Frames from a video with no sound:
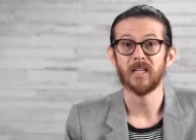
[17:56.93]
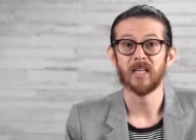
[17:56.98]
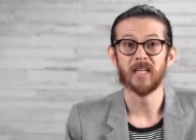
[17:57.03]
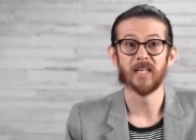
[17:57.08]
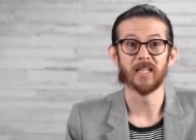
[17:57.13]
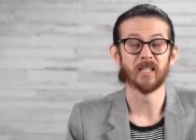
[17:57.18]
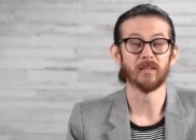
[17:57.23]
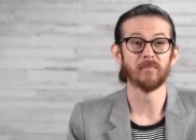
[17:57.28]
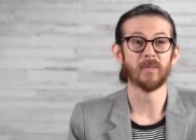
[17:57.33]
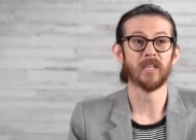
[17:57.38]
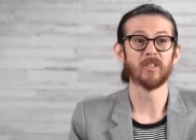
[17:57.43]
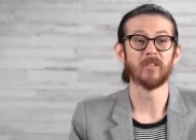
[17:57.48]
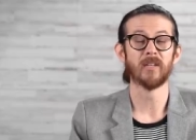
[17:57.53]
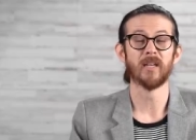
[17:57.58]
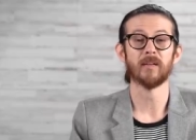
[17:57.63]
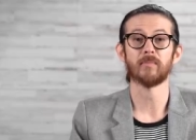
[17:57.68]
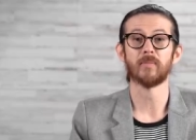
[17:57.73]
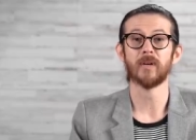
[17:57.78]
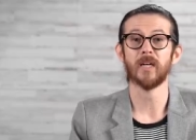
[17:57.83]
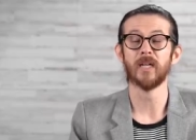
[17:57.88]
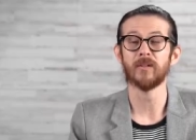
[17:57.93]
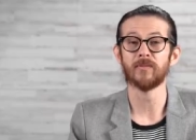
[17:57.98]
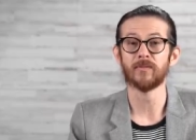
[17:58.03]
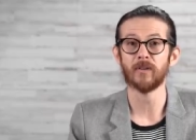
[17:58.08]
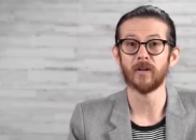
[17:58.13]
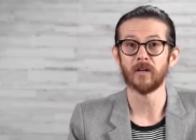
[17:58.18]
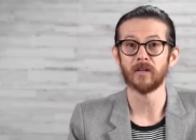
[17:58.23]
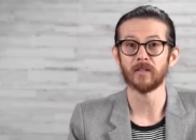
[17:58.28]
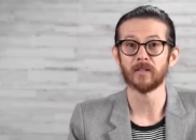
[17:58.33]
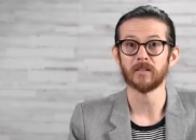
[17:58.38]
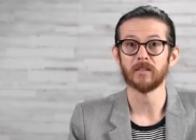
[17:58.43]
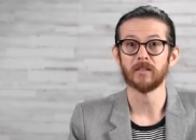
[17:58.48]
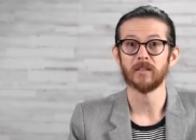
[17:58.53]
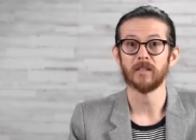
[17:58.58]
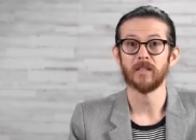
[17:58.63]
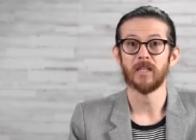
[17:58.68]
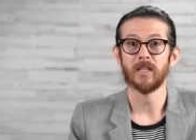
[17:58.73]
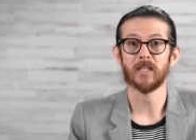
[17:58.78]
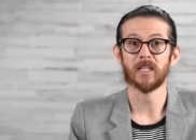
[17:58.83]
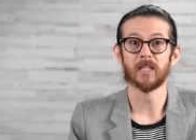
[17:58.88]
It can make you have brain fog.
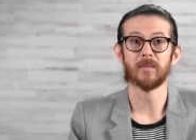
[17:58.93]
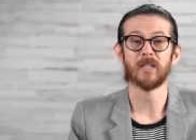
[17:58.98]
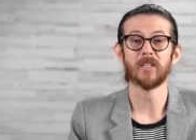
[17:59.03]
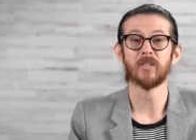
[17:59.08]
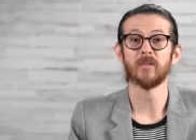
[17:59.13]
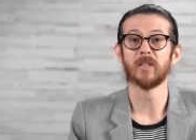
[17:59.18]
It can make